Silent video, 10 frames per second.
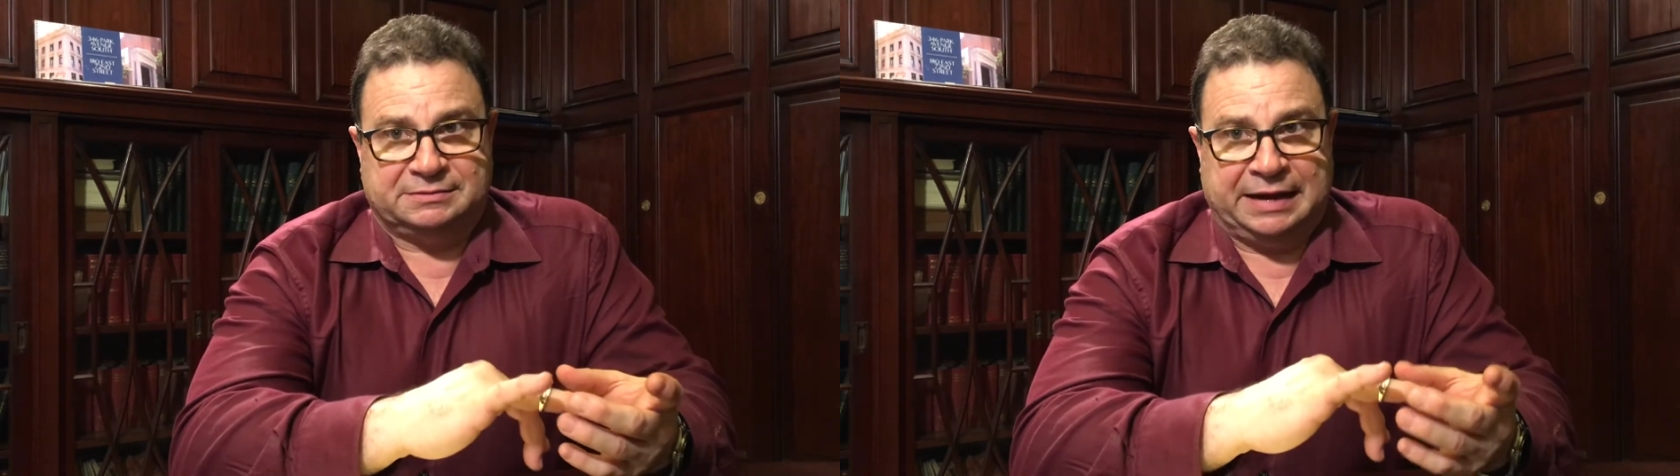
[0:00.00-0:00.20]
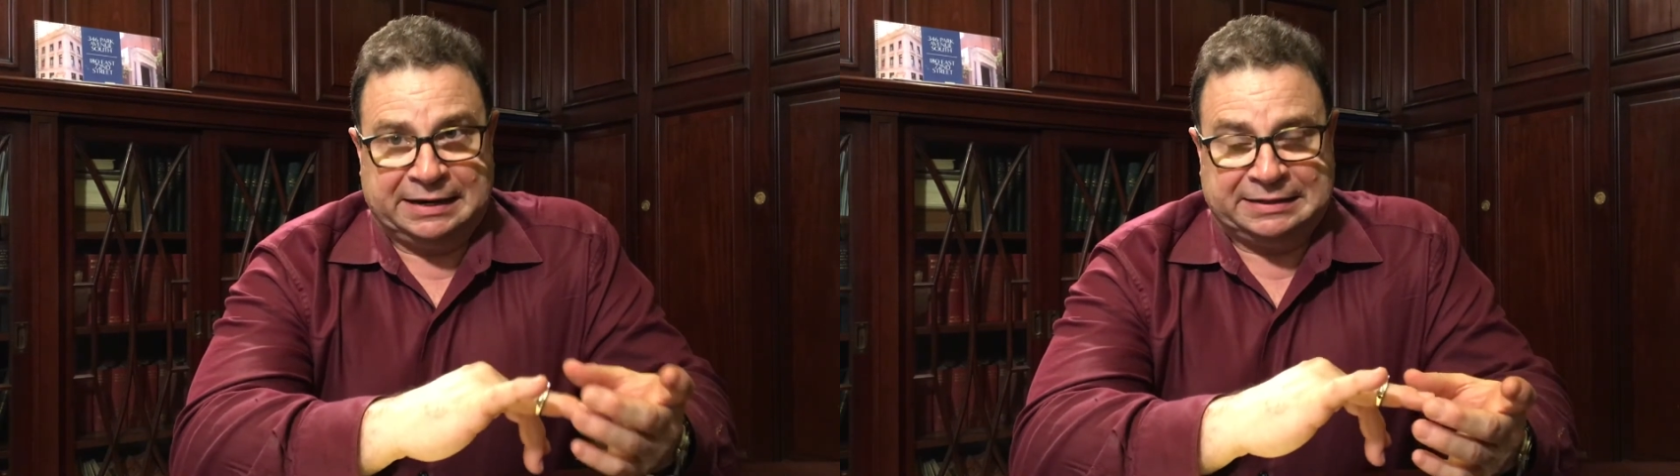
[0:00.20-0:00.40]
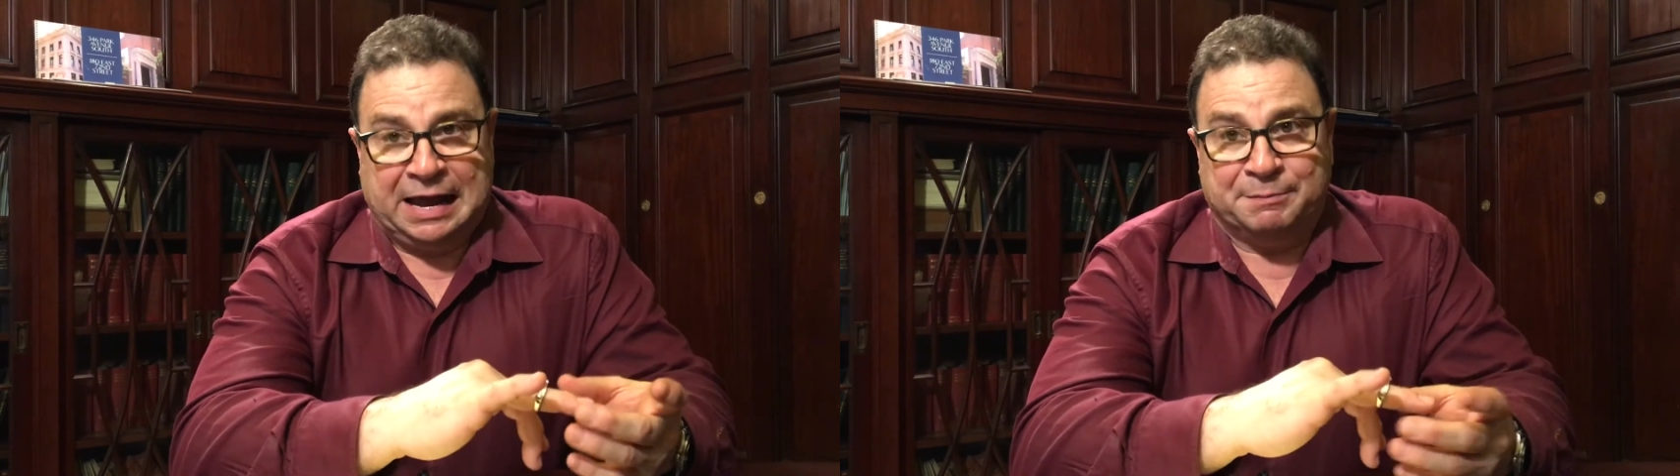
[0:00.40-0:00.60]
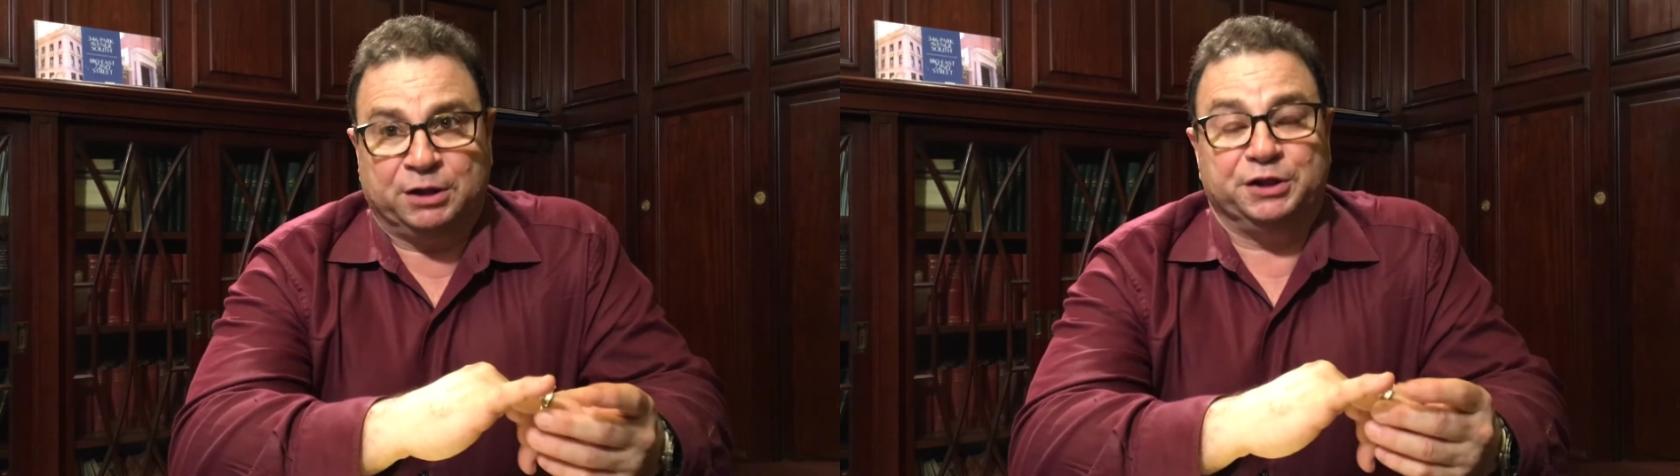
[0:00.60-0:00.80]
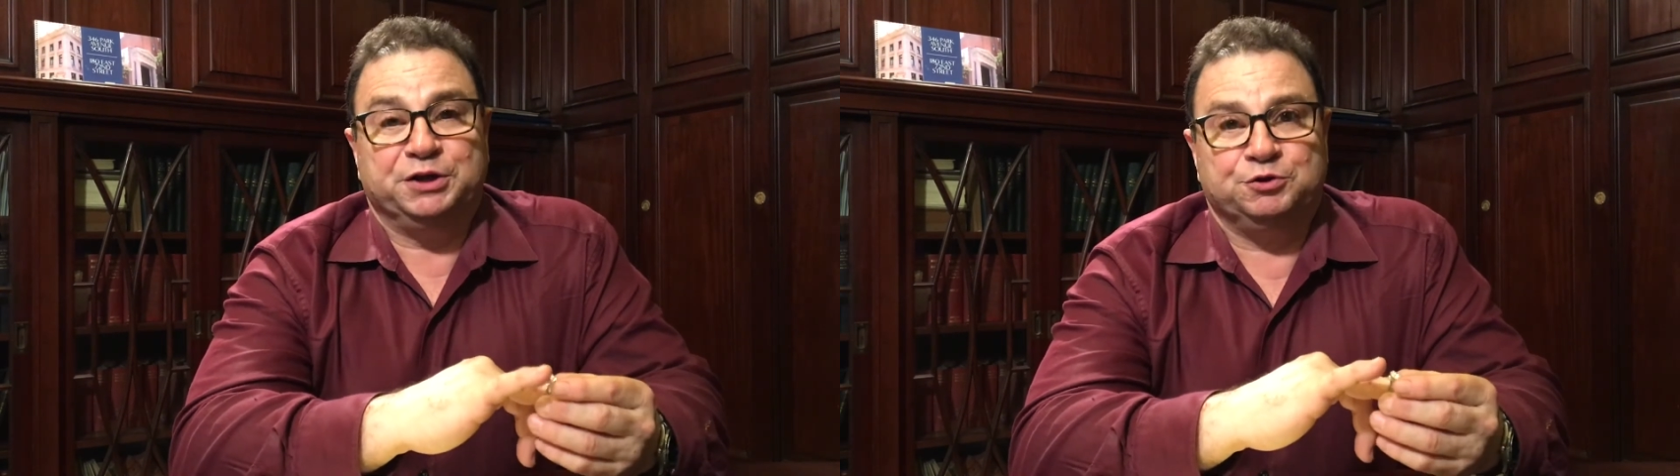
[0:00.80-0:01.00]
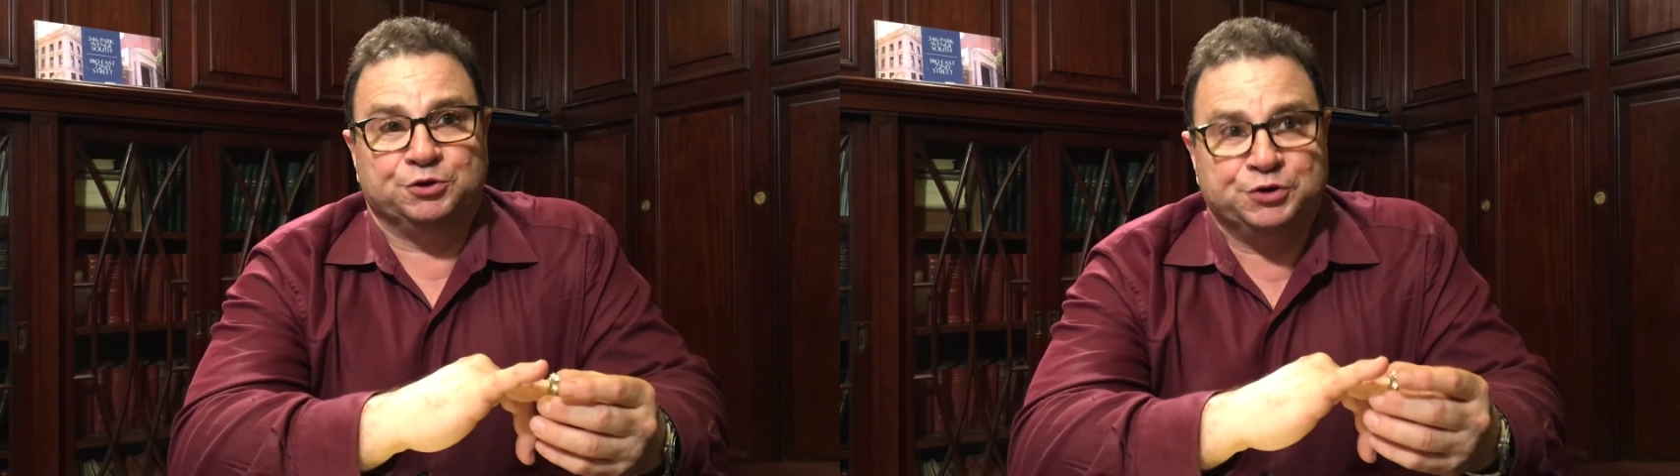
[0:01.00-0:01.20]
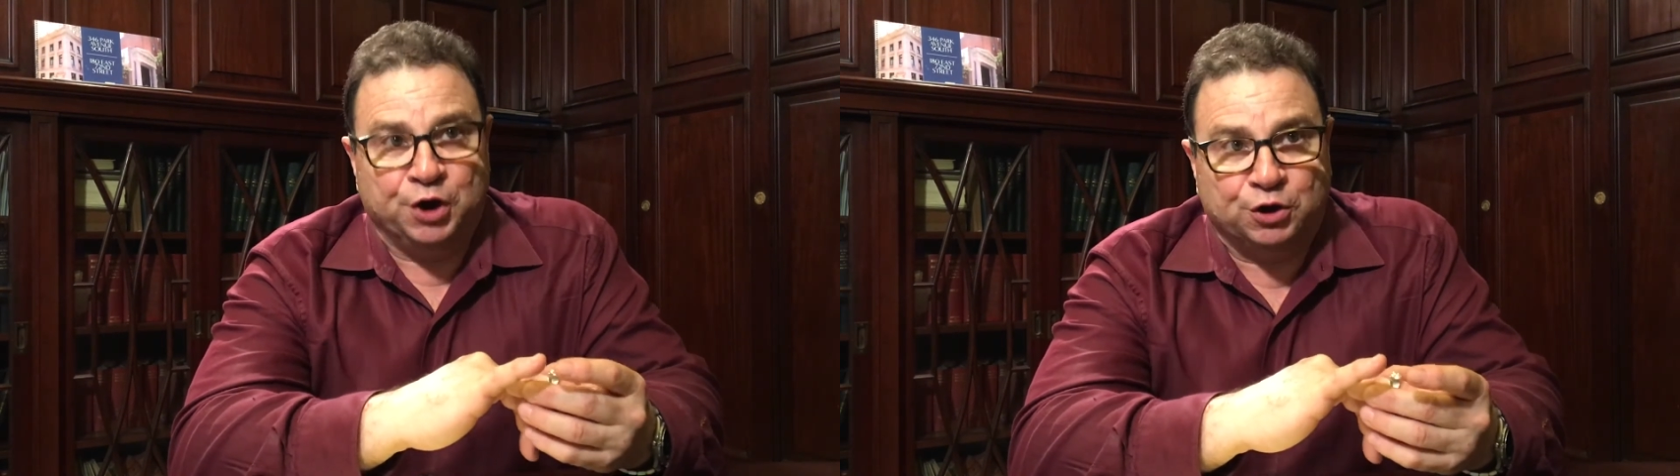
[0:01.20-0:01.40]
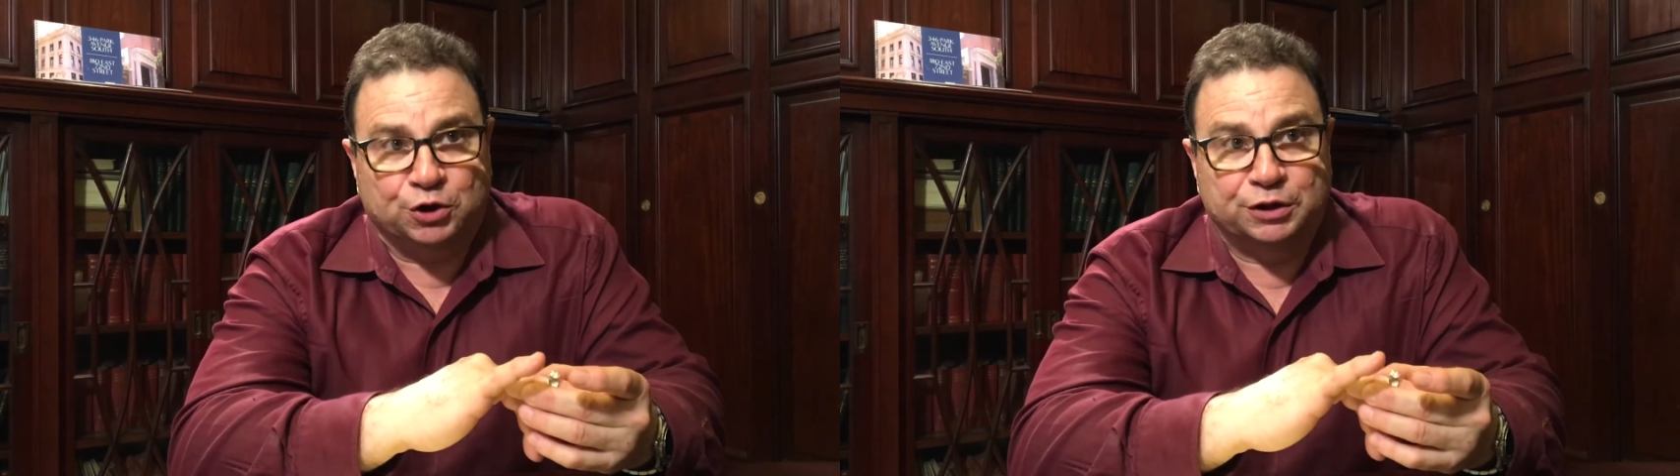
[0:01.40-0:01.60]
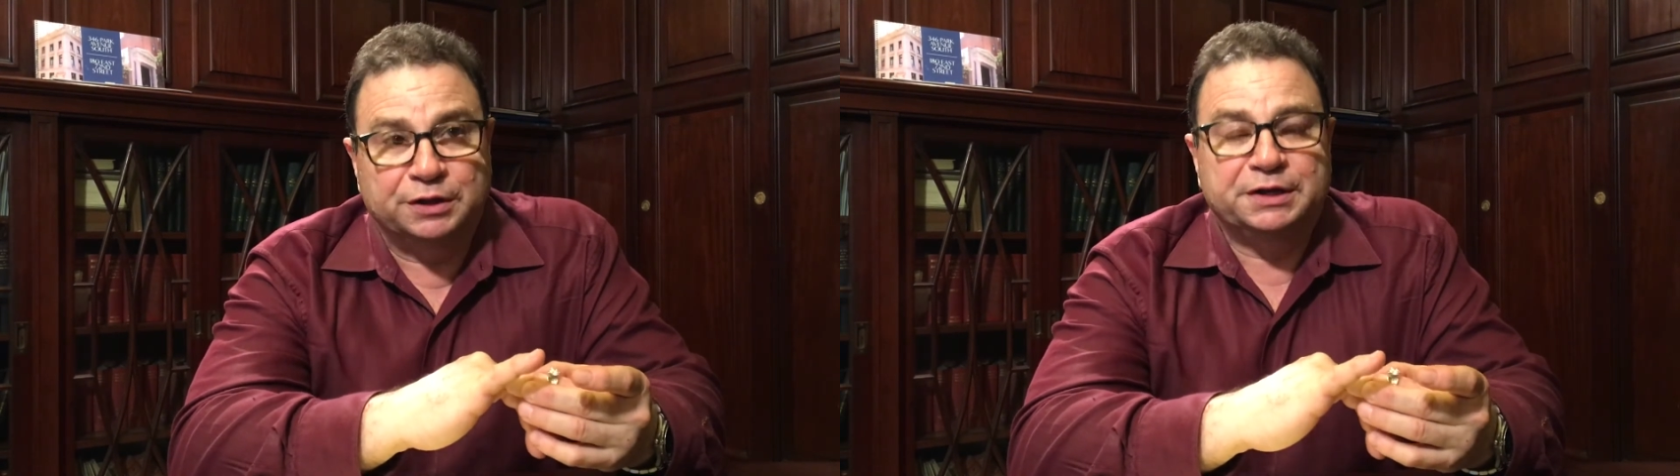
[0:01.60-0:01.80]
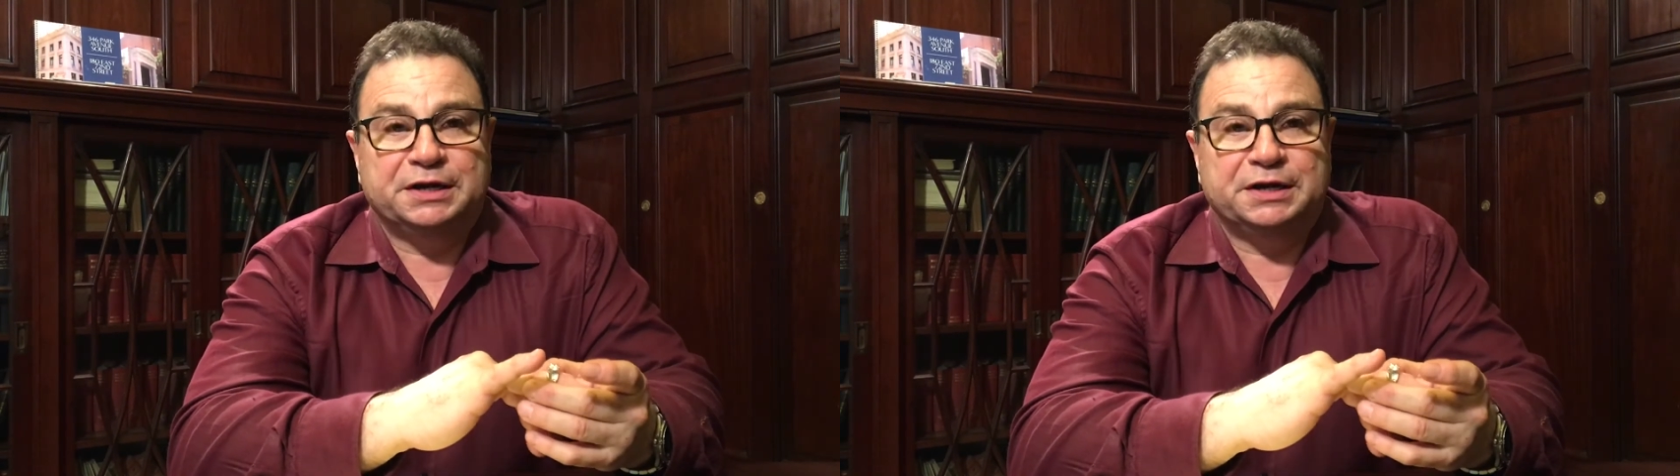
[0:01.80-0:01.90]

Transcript: anatomically your knuckle